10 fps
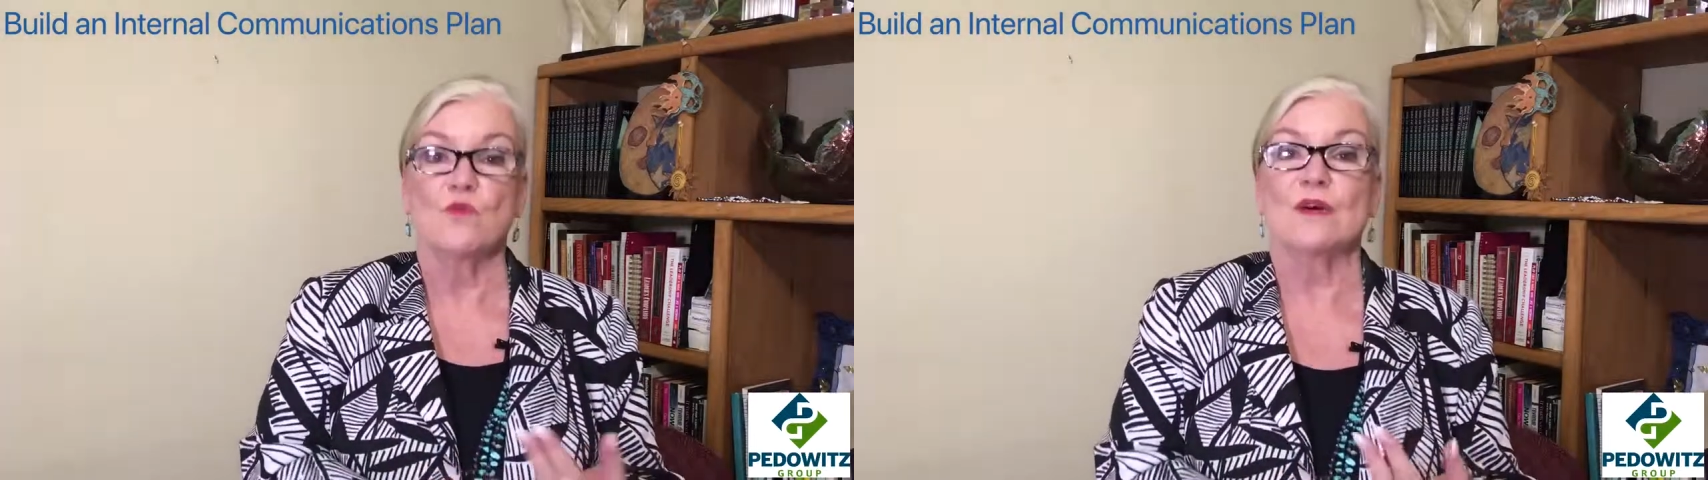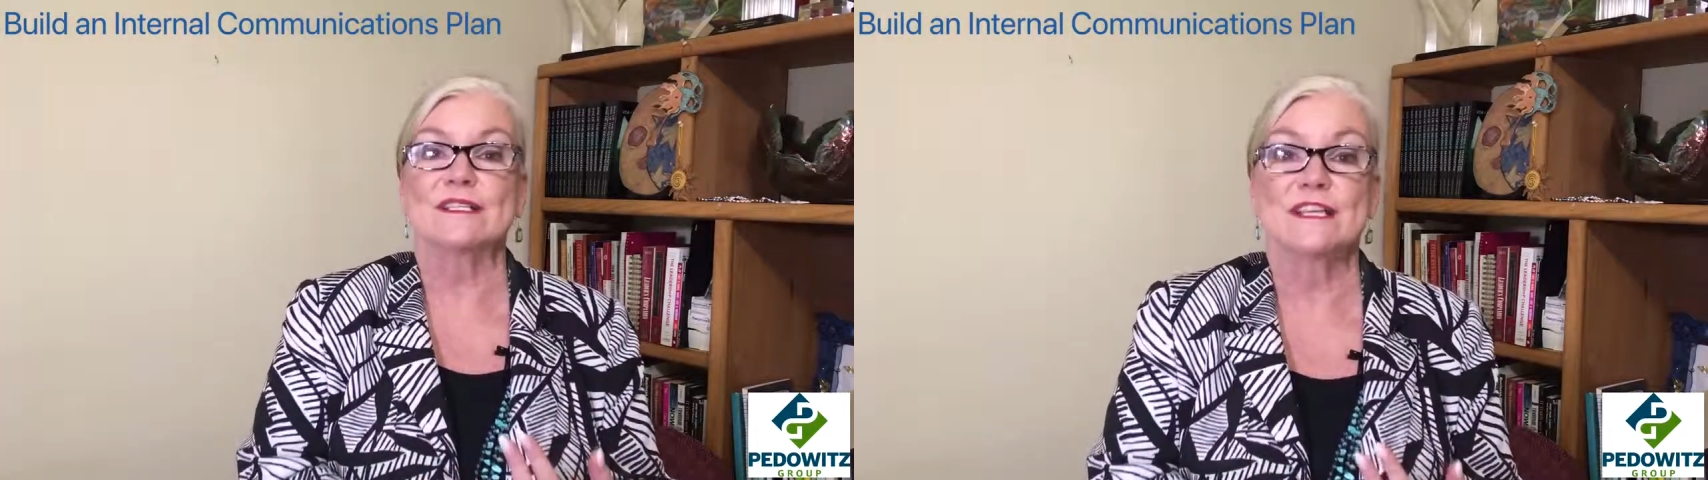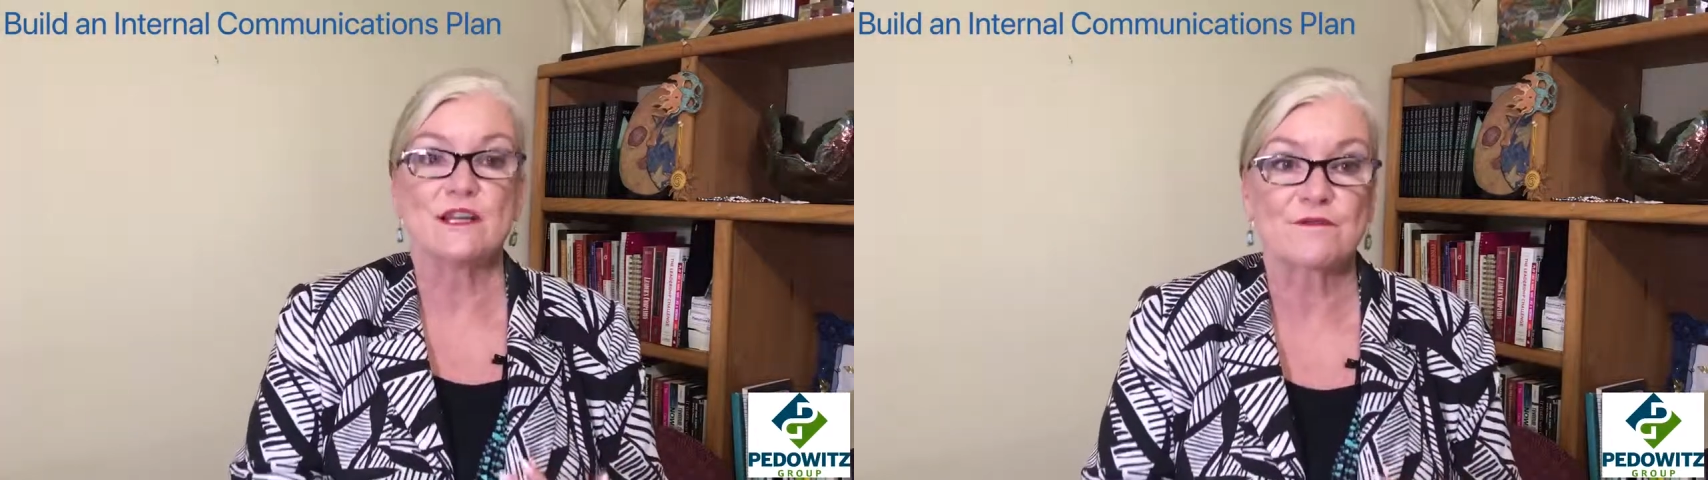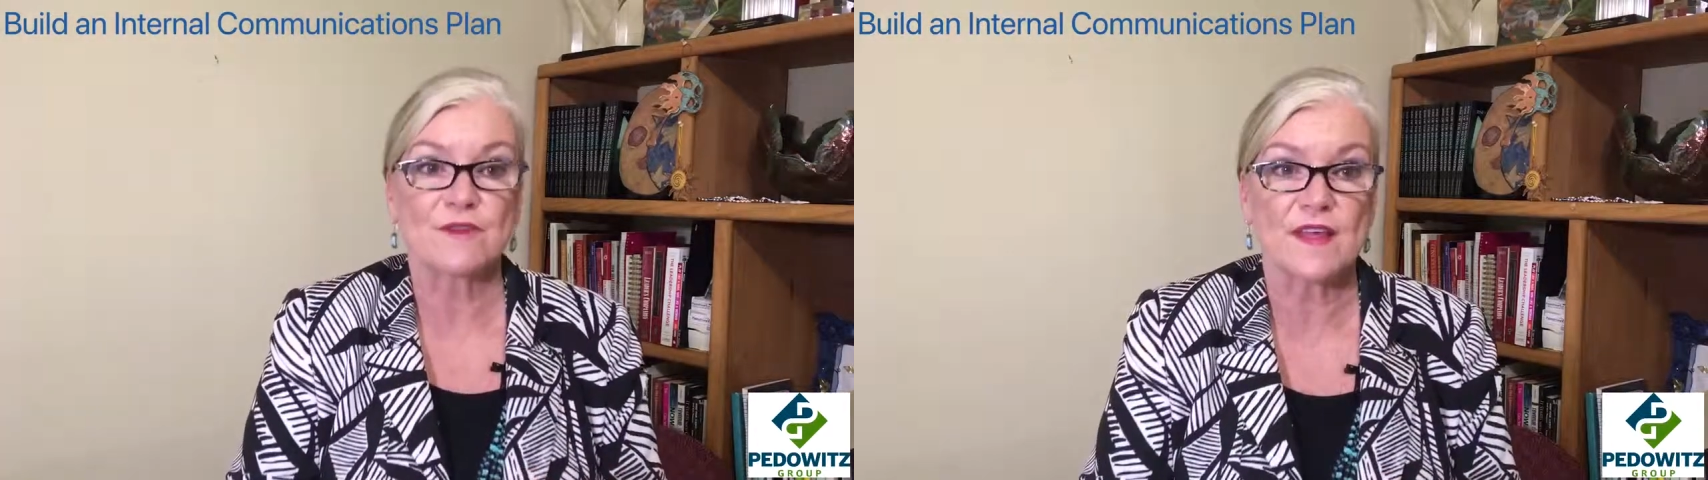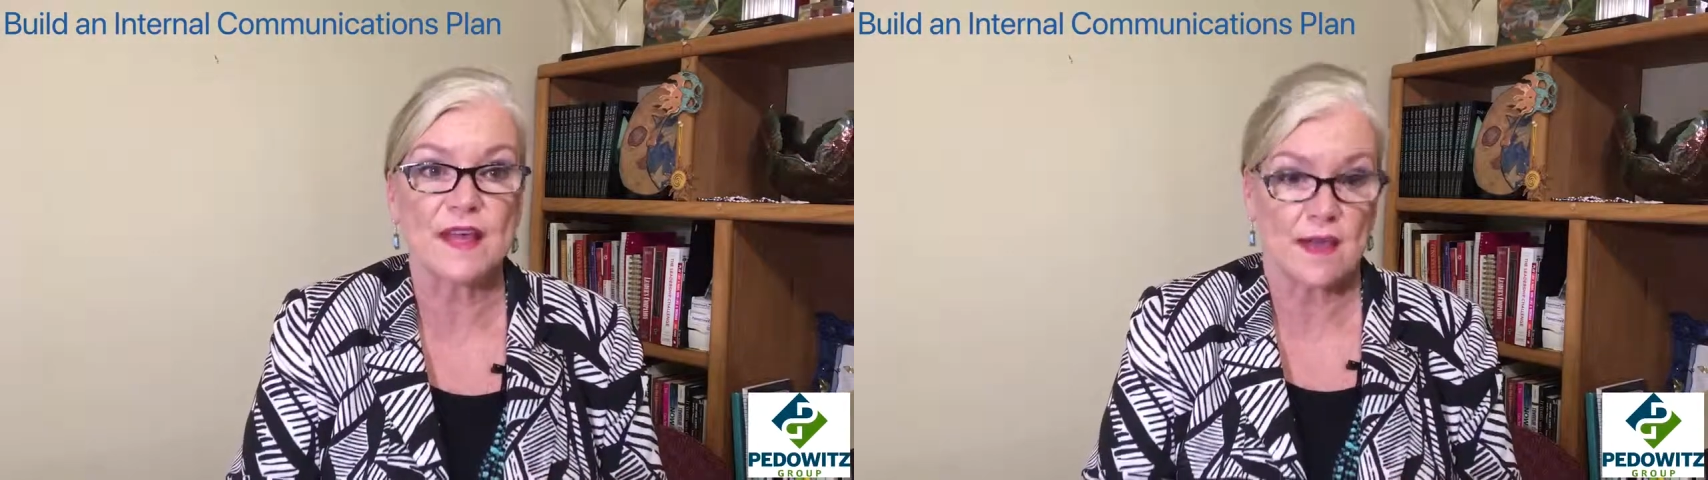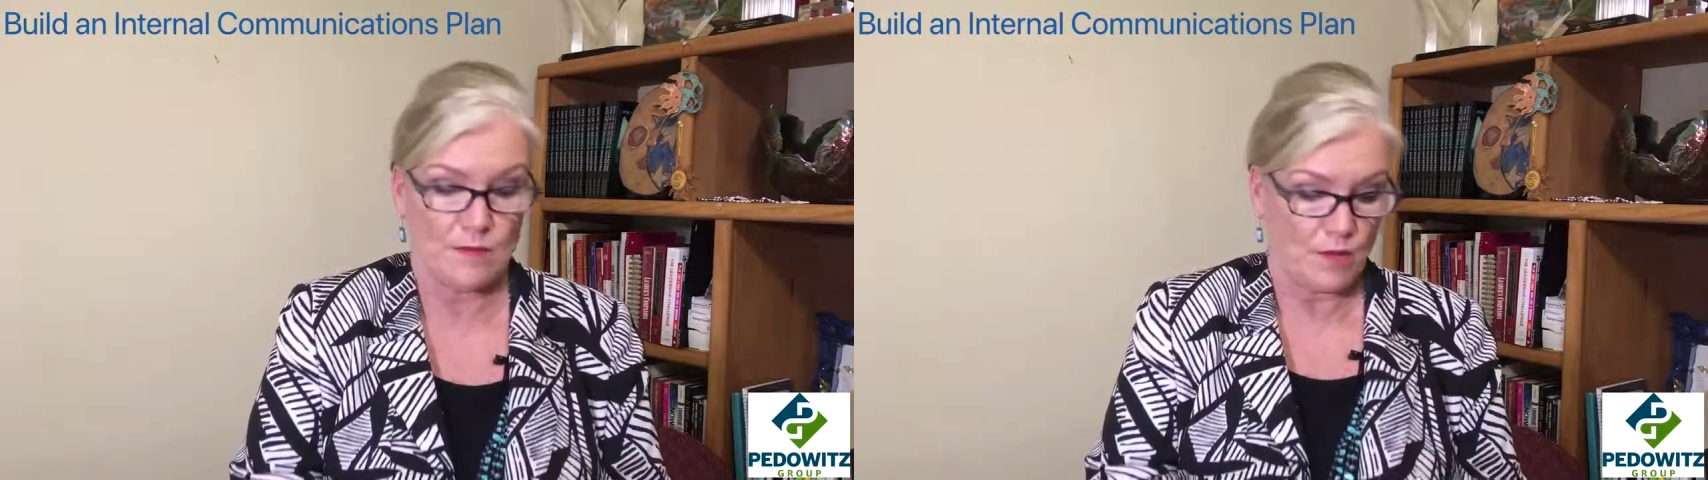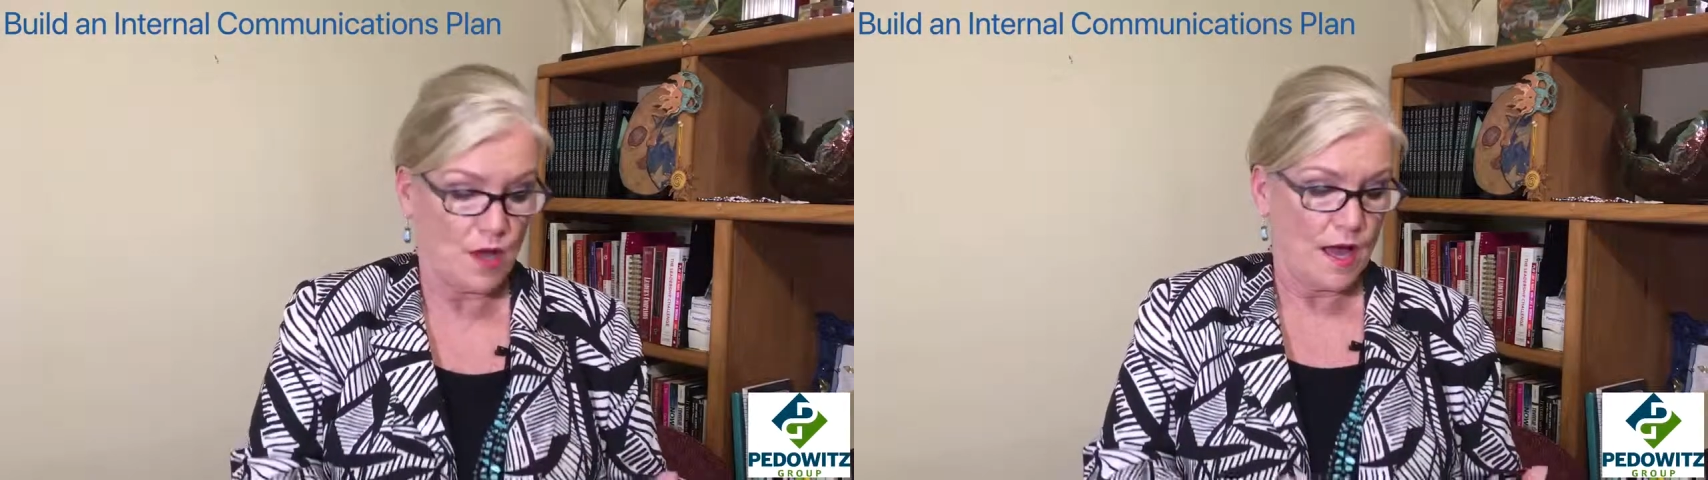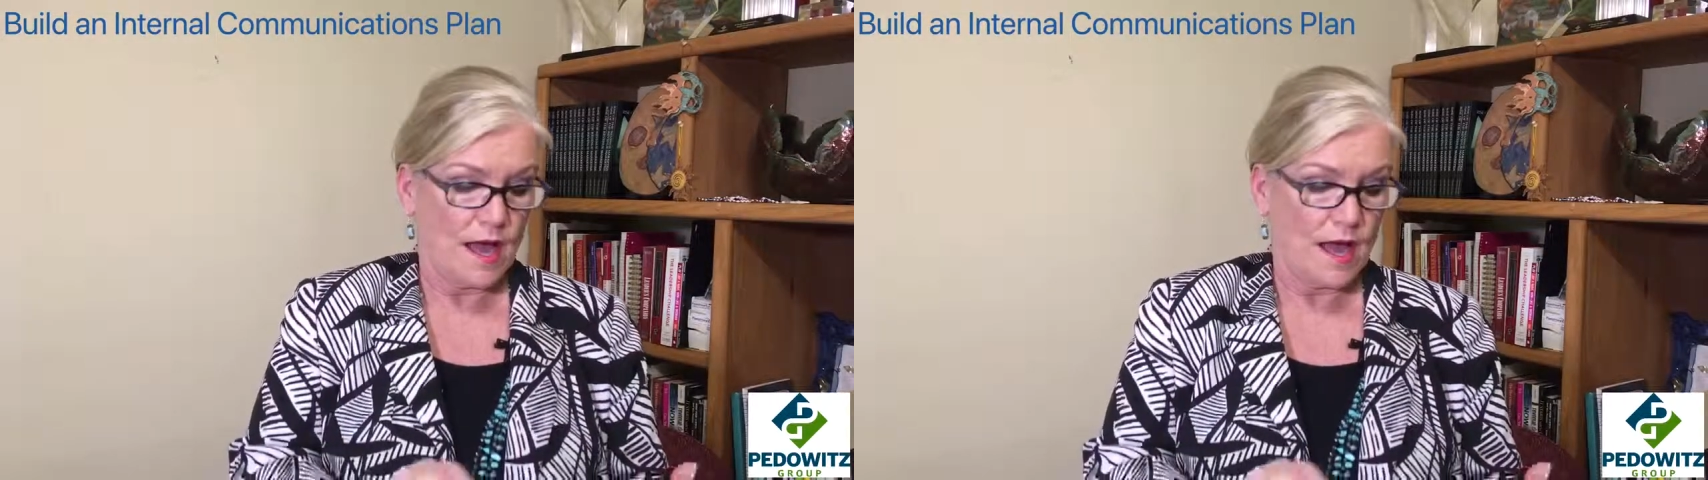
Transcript: What's in it for them?